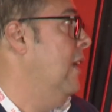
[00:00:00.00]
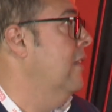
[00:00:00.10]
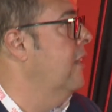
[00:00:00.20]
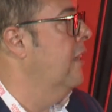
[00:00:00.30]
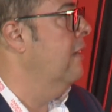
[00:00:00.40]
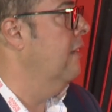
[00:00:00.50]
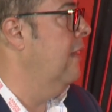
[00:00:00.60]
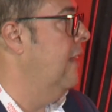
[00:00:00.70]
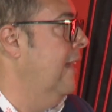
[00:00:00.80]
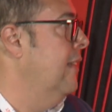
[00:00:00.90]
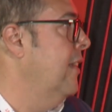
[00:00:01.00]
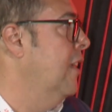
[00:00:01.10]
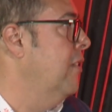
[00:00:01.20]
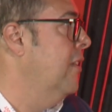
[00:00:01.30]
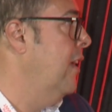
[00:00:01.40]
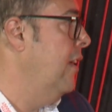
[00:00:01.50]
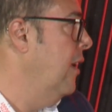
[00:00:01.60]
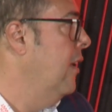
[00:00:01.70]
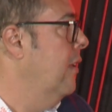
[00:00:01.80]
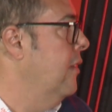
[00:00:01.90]
at the end of the day,
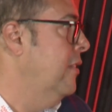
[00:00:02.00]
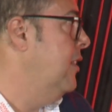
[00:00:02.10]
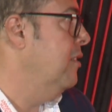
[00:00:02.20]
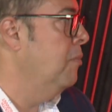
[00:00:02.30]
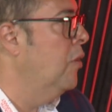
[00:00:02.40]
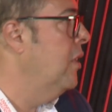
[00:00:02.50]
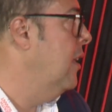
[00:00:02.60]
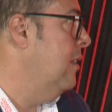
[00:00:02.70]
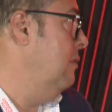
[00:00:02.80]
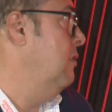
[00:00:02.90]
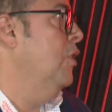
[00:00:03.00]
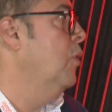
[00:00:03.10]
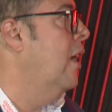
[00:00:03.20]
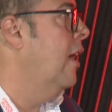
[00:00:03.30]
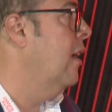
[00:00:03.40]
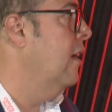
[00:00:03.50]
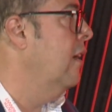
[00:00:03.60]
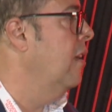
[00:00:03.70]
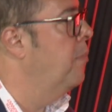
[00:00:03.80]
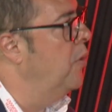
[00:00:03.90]
it's just money that you are
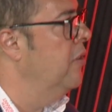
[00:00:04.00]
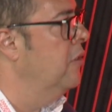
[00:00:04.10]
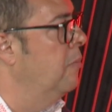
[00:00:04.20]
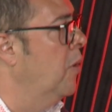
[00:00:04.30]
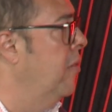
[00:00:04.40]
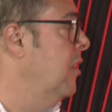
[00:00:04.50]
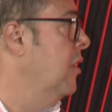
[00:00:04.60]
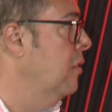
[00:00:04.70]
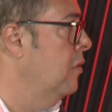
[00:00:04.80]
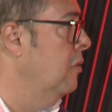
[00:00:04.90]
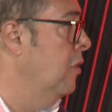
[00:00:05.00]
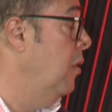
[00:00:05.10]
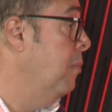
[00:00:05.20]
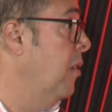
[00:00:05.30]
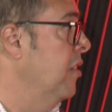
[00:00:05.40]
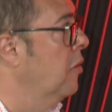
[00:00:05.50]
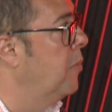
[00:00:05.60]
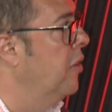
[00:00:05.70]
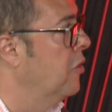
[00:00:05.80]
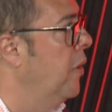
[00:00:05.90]
improving your project,
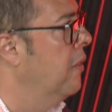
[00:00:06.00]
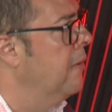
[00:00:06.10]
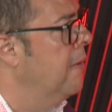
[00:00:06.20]
with.